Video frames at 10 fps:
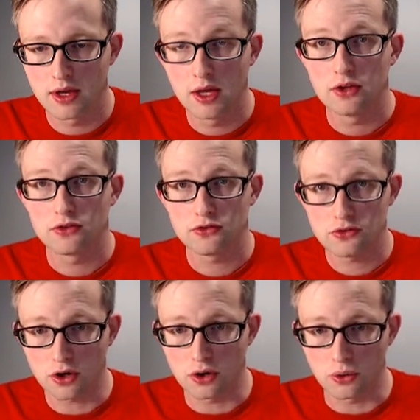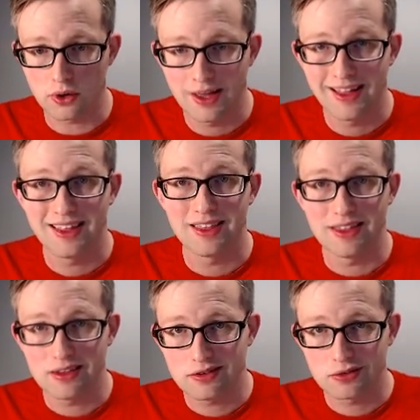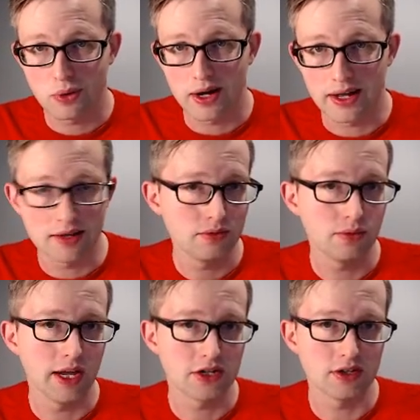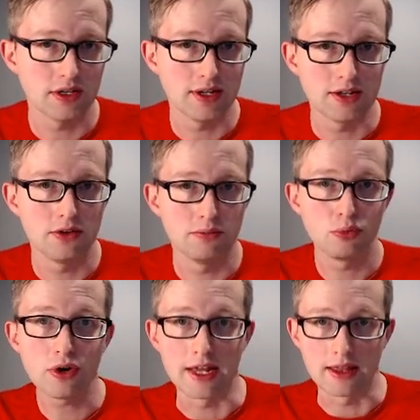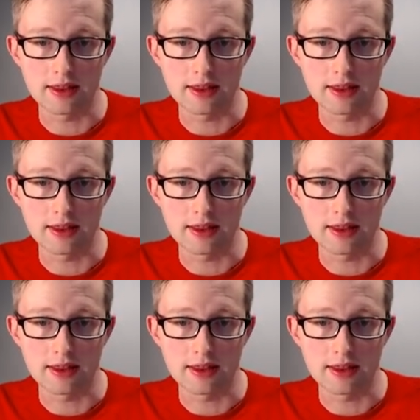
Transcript: So this is why we actually need to breathe.